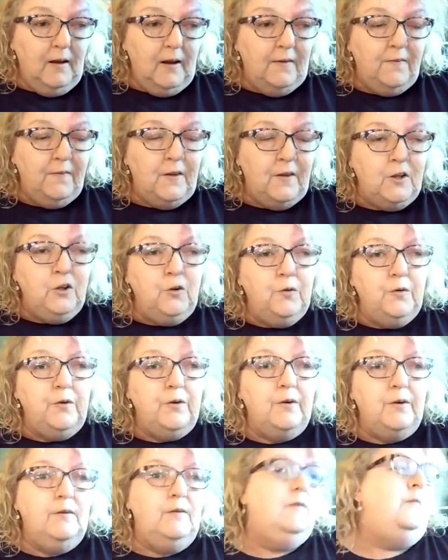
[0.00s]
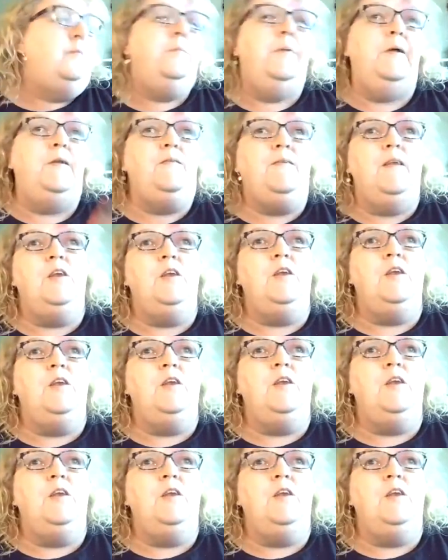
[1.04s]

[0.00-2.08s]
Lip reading: And then you could, but then you